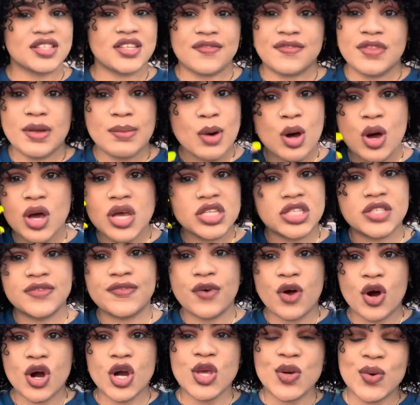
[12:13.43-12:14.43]
If the boy is
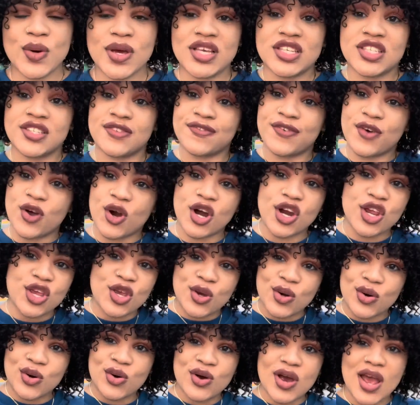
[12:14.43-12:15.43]
for you, it's for
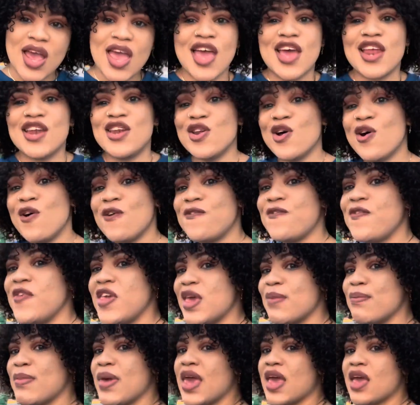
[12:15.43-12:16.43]
you. No
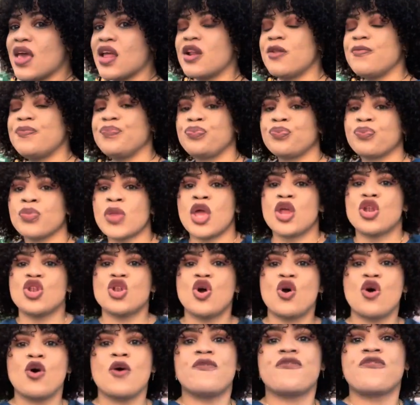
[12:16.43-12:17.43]
female,
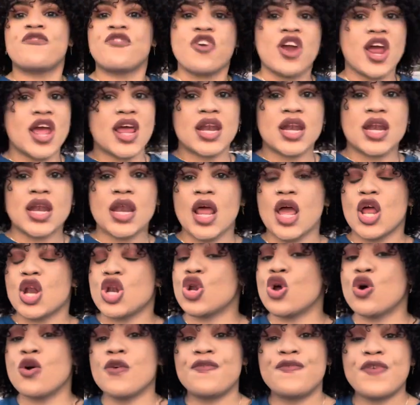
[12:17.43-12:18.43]
no friend,
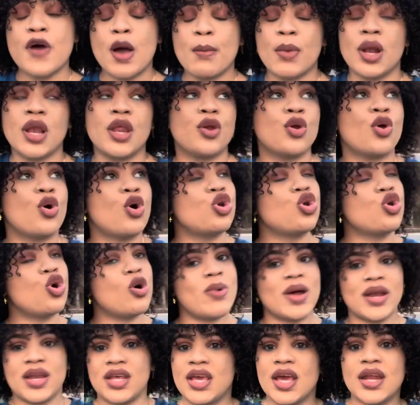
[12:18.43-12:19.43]
no family, no
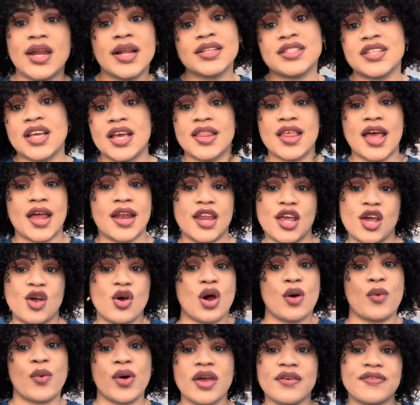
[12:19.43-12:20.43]
nobody cannot take that nigga
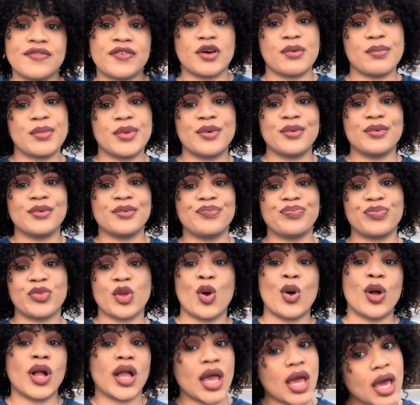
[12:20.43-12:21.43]
away from you.
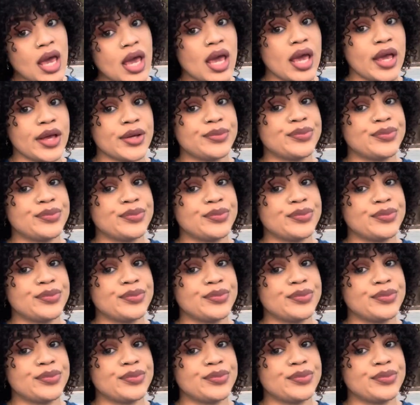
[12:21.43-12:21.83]
Okay.